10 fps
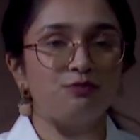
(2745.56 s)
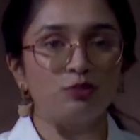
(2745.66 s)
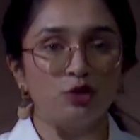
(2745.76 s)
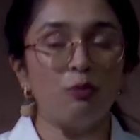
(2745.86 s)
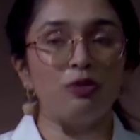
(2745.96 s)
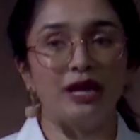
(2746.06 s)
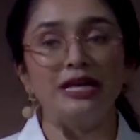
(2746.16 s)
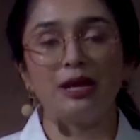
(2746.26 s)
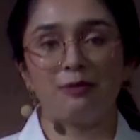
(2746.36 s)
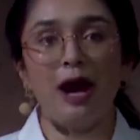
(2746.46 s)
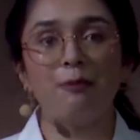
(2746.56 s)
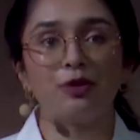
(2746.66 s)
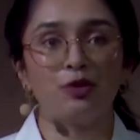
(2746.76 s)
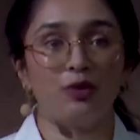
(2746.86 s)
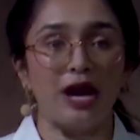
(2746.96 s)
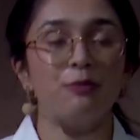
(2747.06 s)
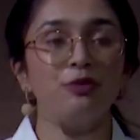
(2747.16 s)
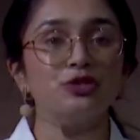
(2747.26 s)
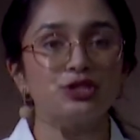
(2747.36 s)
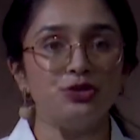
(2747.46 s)
global lightning mapper, we're
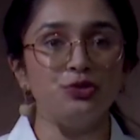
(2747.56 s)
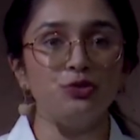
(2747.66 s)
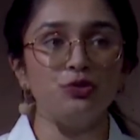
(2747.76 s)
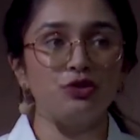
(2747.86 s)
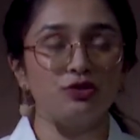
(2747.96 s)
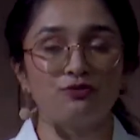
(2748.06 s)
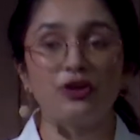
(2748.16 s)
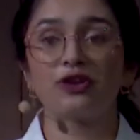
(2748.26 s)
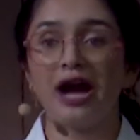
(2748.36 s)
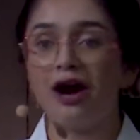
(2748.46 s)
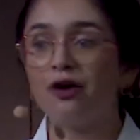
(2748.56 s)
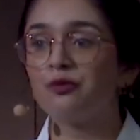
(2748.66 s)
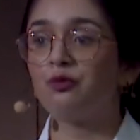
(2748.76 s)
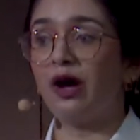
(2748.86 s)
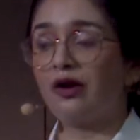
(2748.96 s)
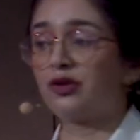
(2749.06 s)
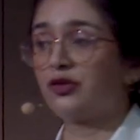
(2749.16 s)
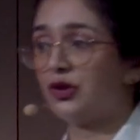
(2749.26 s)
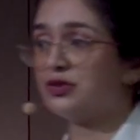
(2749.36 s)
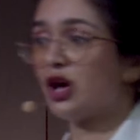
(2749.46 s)
able to figure out where
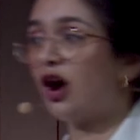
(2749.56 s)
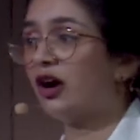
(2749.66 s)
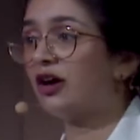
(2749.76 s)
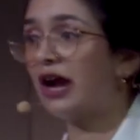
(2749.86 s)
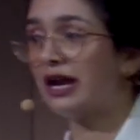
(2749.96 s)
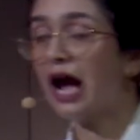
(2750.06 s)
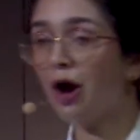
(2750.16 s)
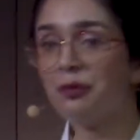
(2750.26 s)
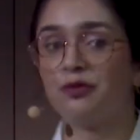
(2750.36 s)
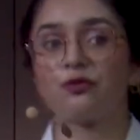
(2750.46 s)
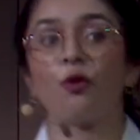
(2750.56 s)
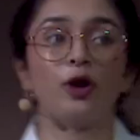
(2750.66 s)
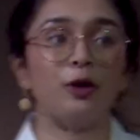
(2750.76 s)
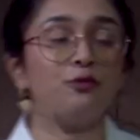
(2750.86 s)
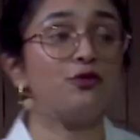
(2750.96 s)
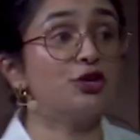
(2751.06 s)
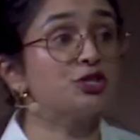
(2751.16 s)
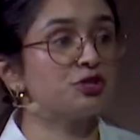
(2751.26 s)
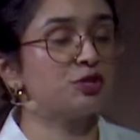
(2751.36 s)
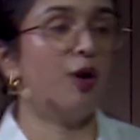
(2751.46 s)
those are and help inform first
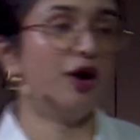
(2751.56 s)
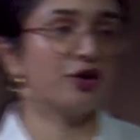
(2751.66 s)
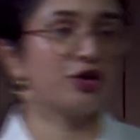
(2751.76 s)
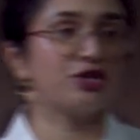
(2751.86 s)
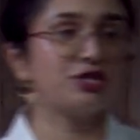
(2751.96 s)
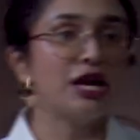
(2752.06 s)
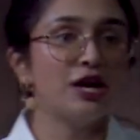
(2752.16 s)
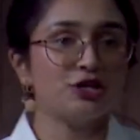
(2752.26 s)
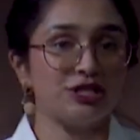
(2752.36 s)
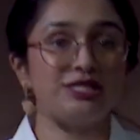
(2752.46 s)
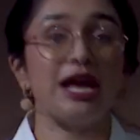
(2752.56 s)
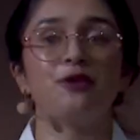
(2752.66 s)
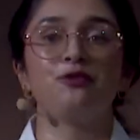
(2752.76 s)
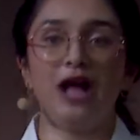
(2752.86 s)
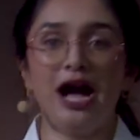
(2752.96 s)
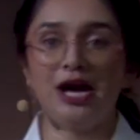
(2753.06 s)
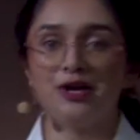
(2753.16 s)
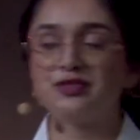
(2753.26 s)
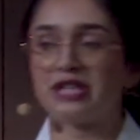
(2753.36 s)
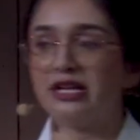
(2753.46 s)
responders to save
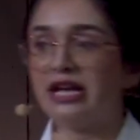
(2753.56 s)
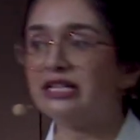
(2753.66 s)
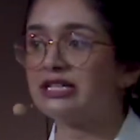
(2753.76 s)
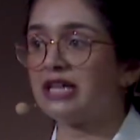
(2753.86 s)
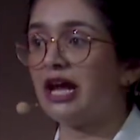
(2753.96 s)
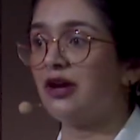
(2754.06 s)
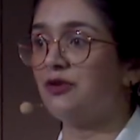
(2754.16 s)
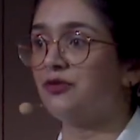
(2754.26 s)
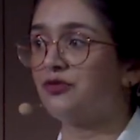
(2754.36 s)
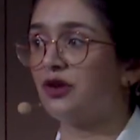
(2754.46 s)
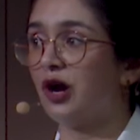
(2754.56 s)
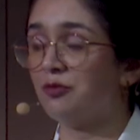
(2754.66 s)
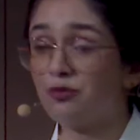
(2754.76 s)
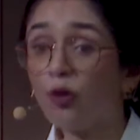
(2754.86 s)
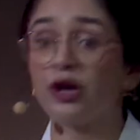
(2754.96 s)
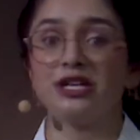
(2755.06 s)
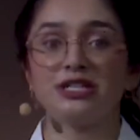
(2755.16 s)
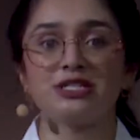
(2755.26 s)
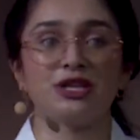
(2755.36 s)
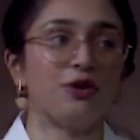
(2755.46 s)
lives and save
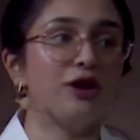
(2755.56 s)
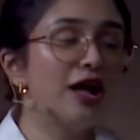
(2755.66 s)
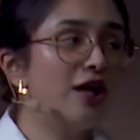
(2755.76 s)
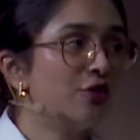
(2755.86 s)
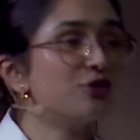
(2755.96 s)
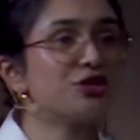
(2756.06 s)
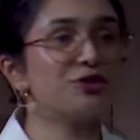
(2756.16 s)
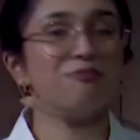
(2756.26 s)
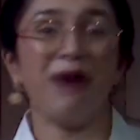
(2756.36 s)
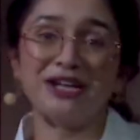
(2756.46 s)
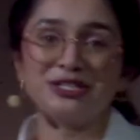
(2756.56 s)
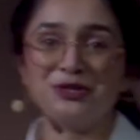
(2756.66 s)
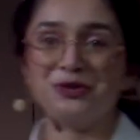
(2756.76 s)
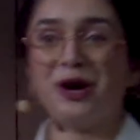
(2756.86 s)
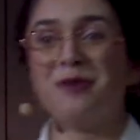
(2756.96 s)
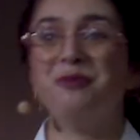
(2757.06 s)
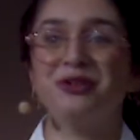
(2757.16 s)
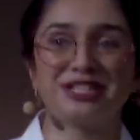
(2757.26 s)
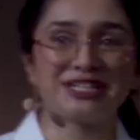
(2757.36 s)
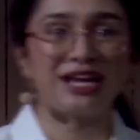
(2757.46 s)
forests. So those are my two
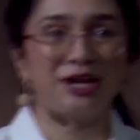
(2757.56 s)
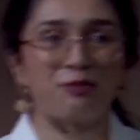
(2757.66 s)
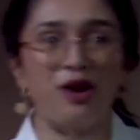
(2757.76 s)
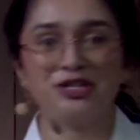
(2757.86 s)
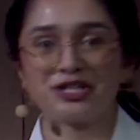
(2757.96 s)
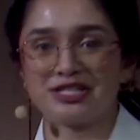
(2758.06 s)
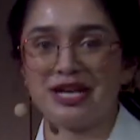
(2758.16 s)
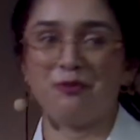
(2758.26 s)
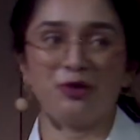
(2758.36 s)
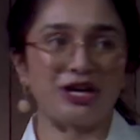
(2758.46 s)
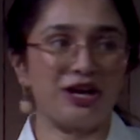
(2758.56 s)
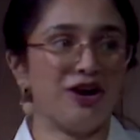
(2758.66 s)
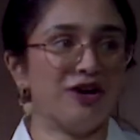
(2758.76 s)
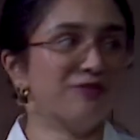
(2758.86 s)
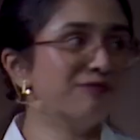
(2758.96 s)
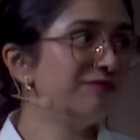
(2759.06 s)
most exciting projects that I'm working on.